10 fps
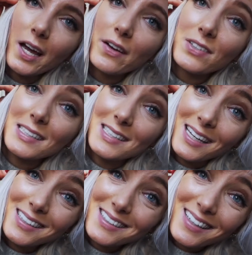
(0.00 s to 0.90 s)
I have a
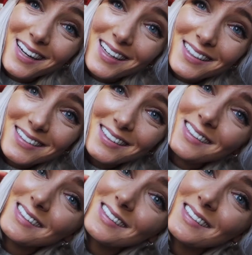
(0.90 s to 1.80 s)
date
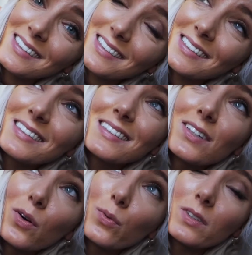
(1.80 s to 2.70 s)
tonight,
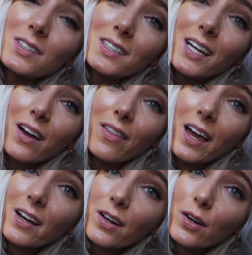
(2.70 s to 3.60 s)
so we'll see how
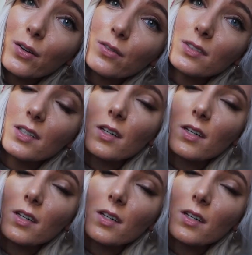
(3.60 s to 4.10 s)
that goes.